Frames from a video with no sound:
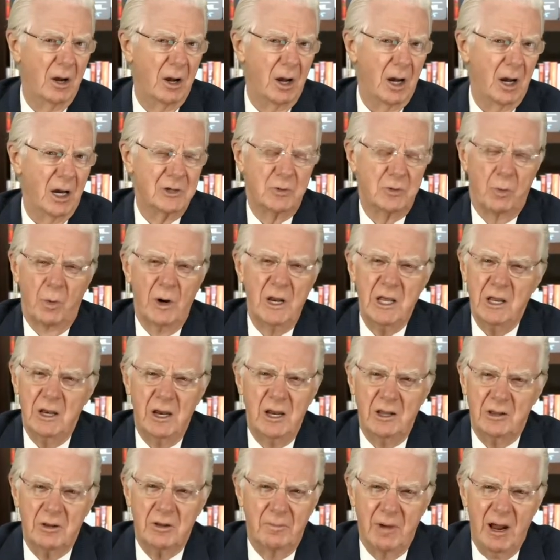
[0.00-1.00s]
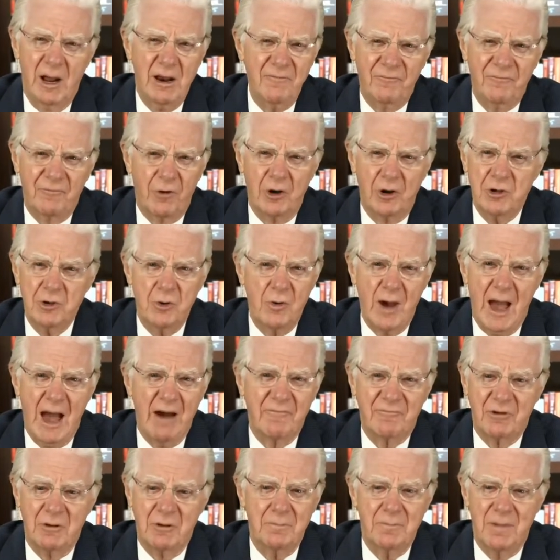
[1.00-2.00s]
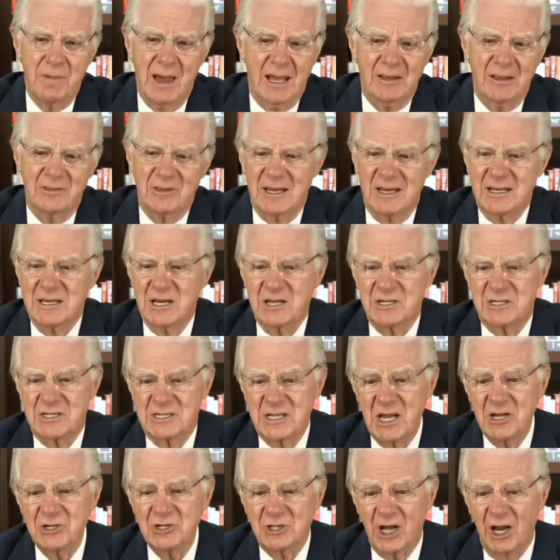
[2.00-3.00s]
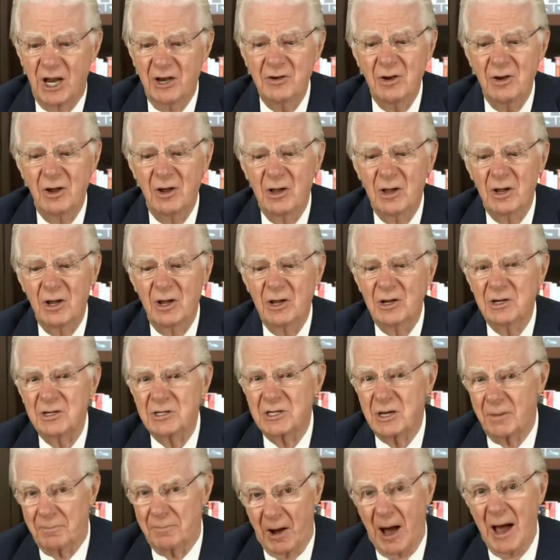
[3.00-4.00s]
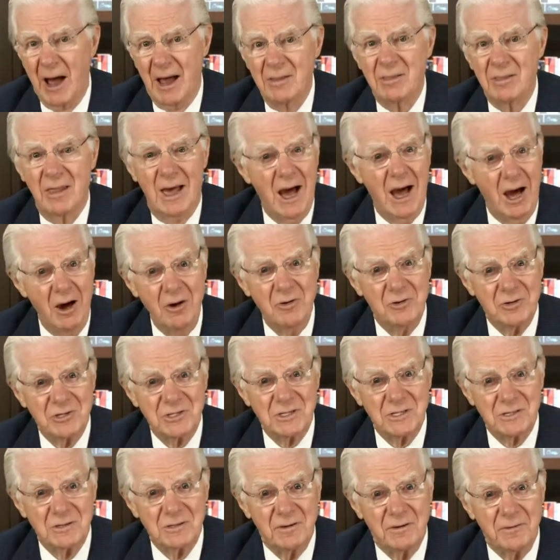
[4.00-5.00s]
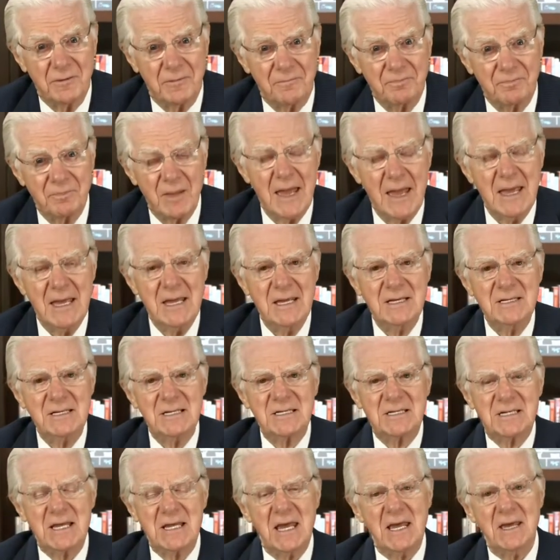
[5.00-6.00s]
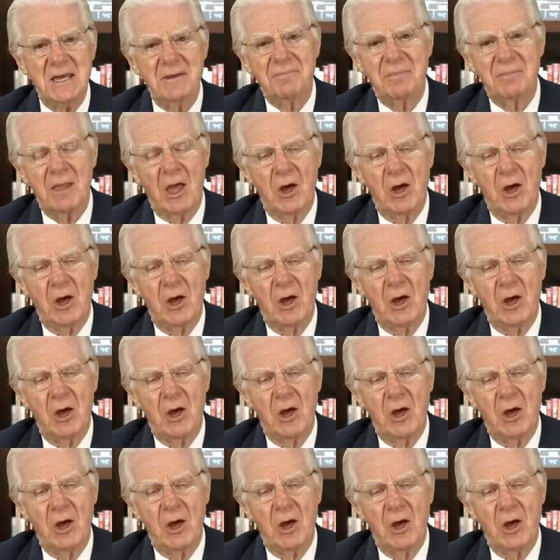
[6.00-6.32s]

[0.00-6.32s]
I said, what do you need the money for? You haven't made the decision to buy the house. You see,